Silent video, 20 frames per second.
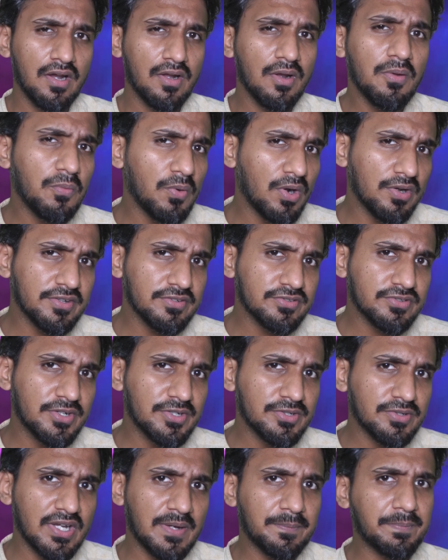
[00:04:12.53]
Now what is
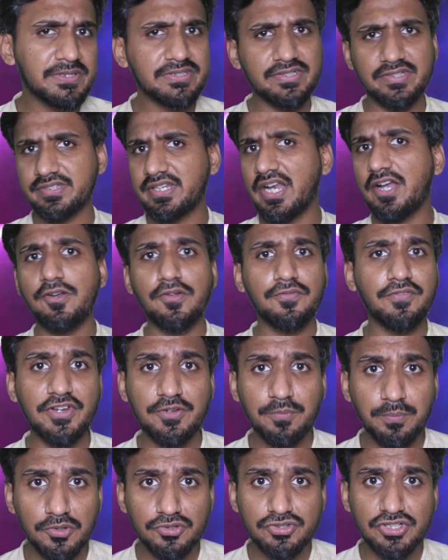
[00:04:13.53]
going to happen? The standoff
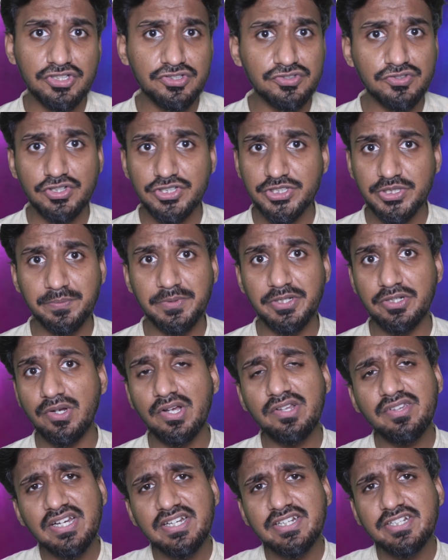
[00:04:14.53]
explosion is going to be
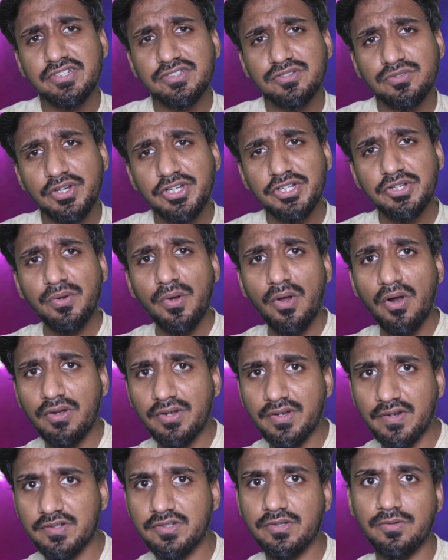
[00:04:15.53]
caused and it is going to
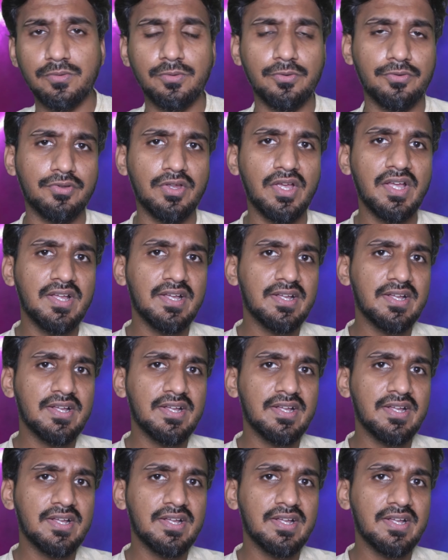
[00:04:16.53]
alter the course.